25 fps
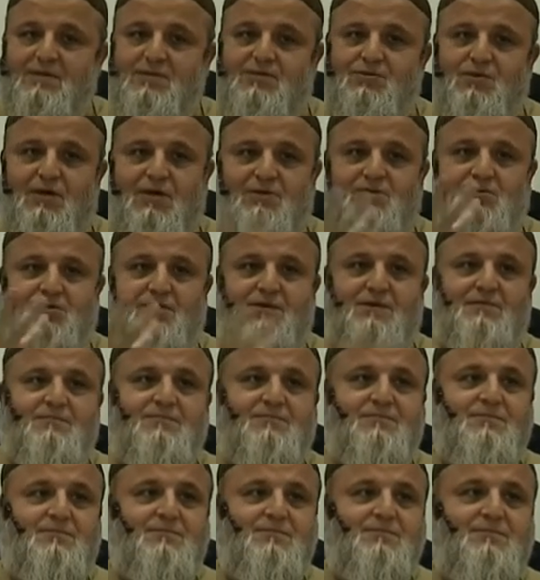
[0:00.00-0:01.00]
structure
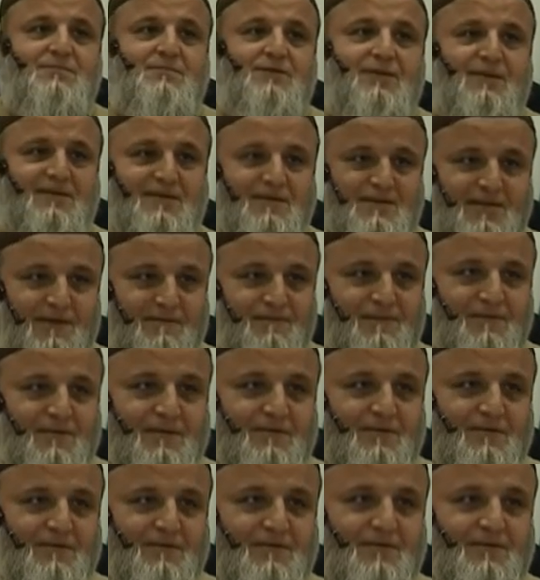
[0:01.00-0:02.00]
is
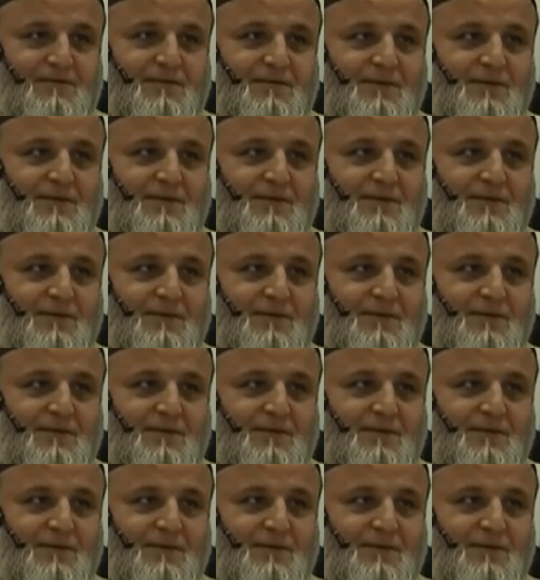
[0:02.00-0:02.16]
different.